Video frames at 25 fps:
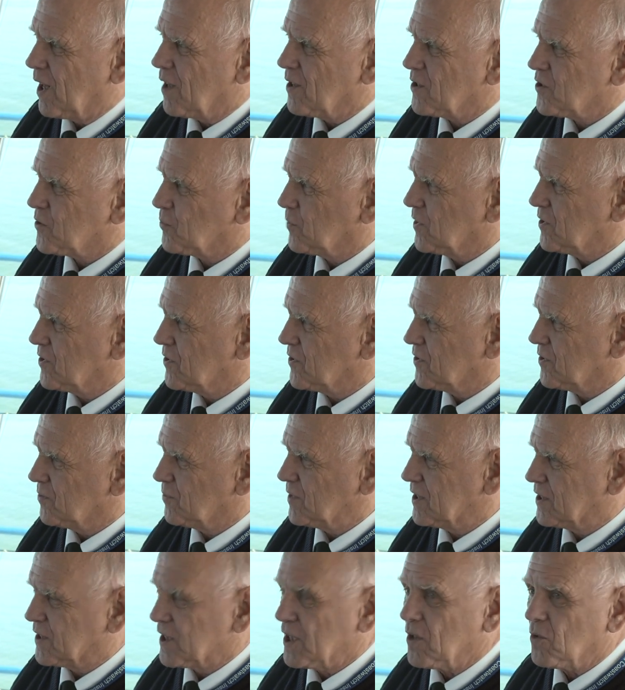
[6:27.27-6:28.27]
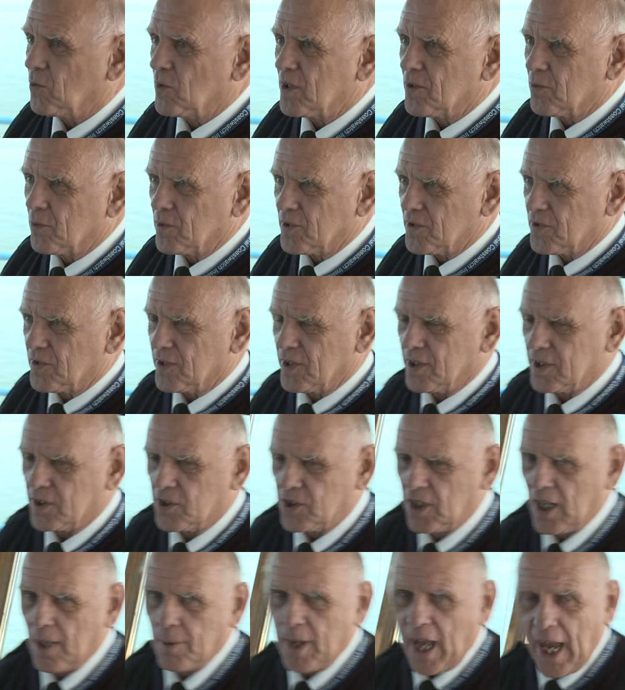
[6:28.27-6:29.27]
last ones that we dealt with was a
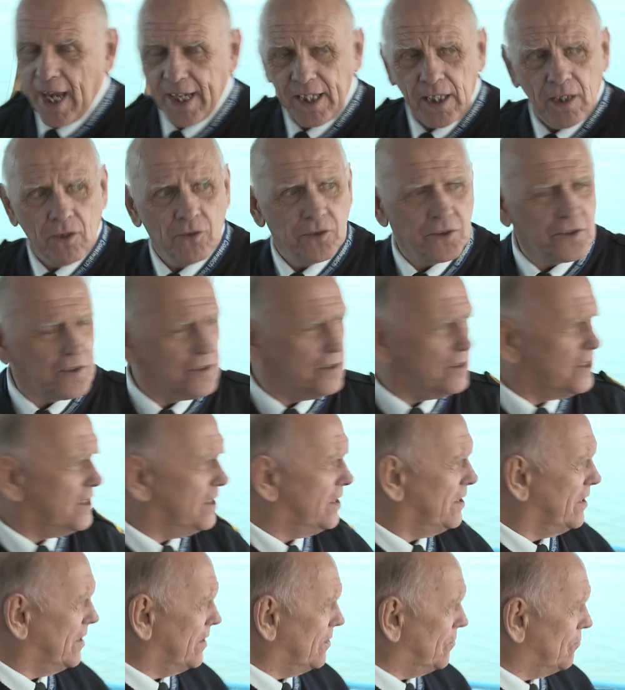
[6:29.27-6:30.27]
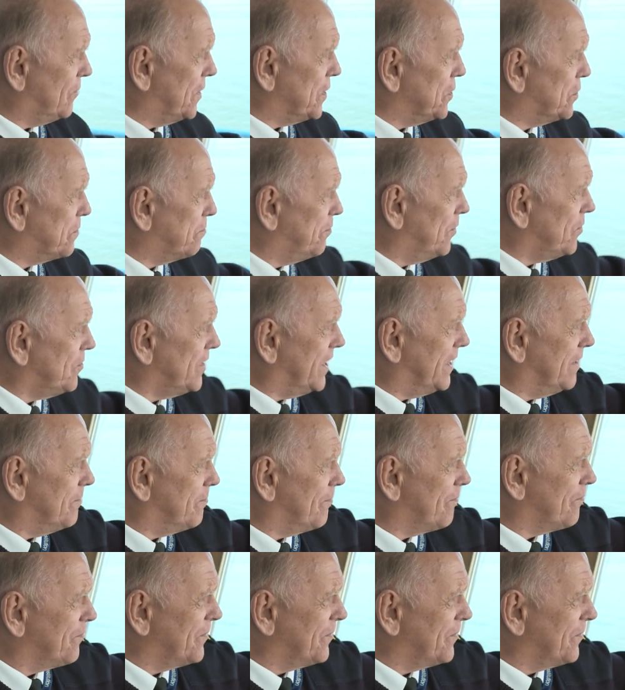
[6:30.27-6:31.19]
chap hanging on to the reach buoy.